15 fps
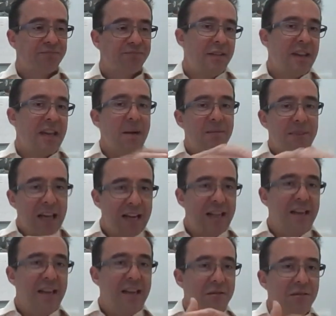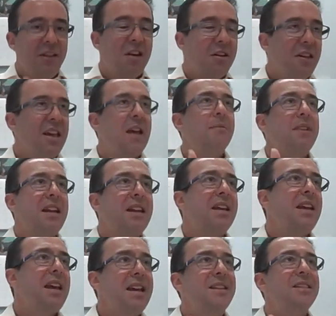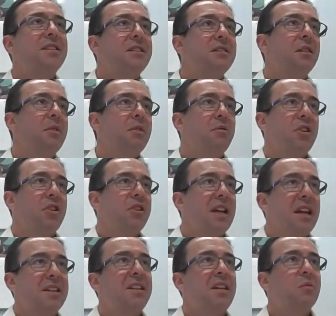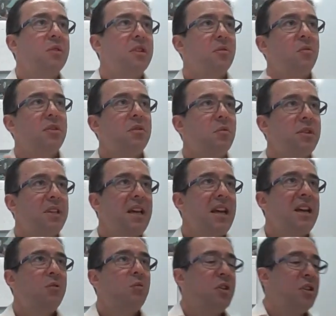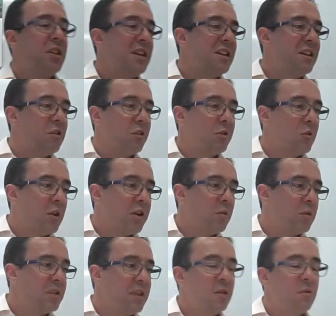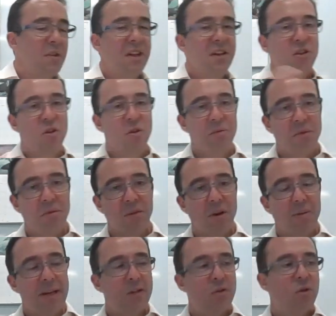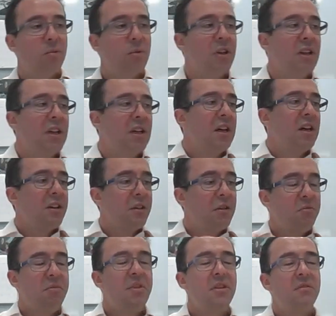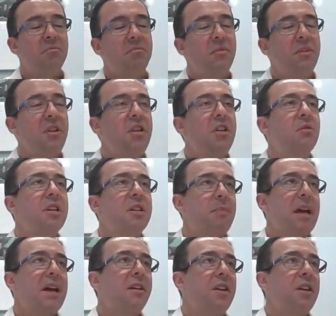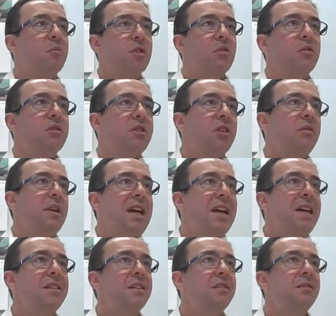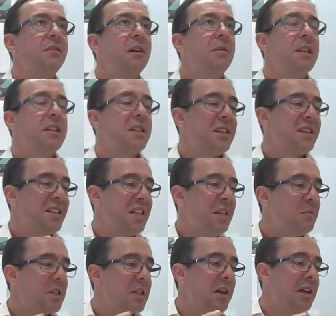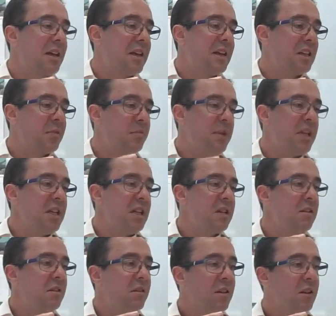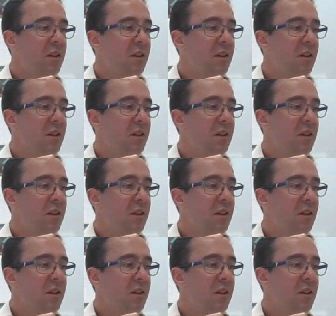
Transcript: they kept getting, you know, they kept getting hits. mean, the Russian gas thing was was was a hit, which they didn't quite know what to deal with. It stopped them going back to normal. The the the U.S. bank thing was also a hit. I mean, it seems like it's been